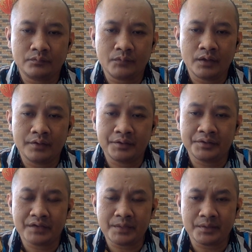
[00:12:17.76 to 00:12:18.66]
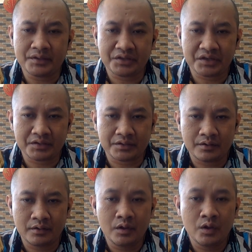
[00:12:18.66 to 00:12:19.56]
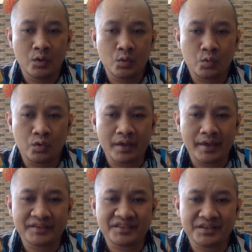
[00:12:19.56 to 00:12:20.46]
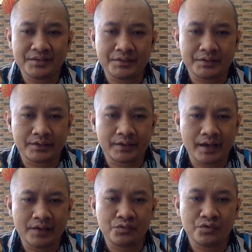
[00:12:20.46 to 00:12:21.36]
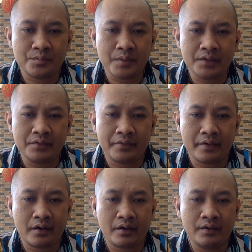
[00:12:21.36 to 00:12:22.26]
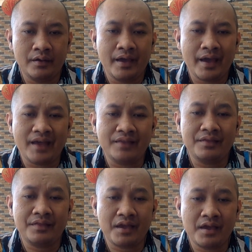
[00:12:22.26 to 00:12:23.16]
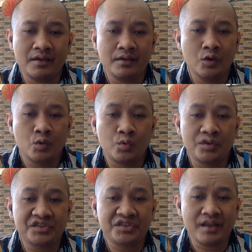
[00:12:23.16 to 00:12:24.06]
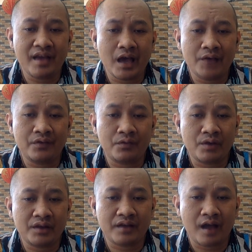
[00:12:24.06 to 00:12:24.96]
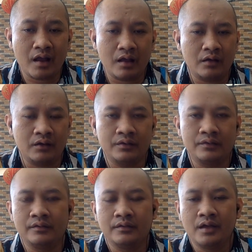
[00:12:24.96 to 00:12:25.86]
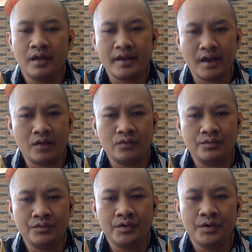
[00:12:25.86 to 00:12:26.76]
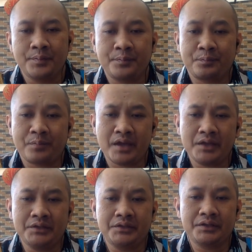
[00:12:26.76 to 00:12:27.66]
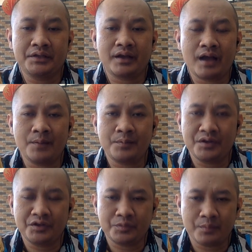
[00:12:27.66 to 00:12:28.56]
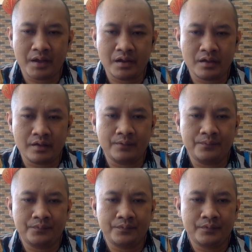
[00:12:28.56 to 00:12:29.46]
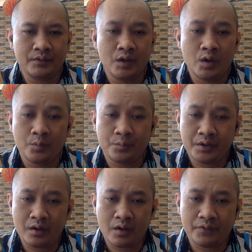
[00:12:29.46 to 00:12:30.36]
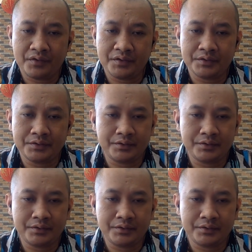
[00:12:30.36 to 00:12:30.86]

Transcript: the same asset will exist and remain there, and they will still have a red color. Now, paint the company's money, bill office,